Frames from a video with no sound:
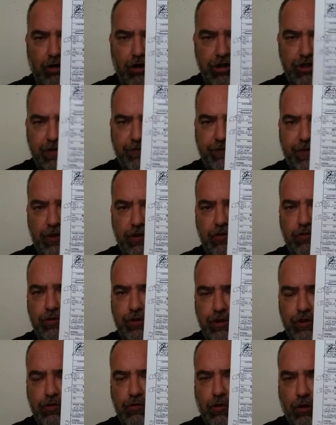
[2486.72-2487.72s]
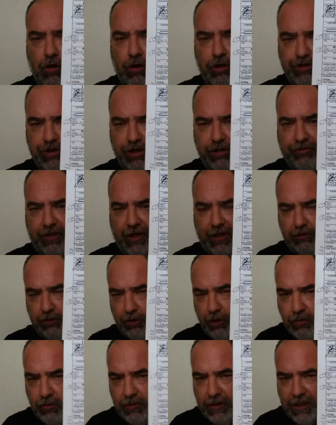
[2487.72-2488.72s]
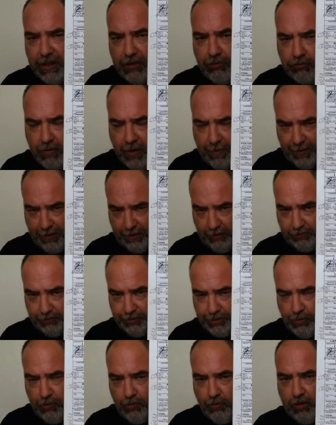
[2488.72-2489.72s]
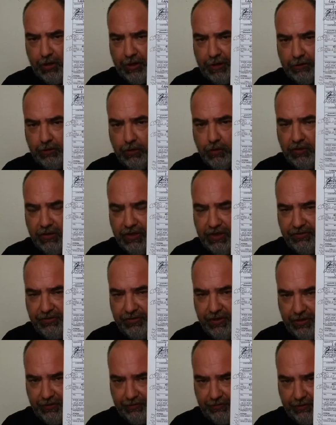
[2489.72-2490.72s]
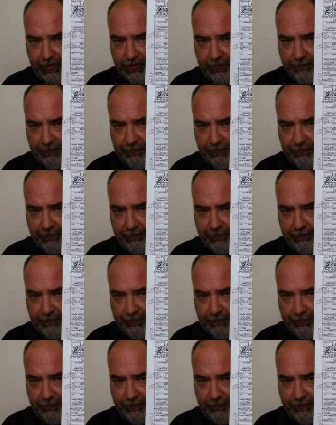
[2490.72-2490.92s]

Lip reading: of you. You are just a lowly criminal. You are a lowly citizen.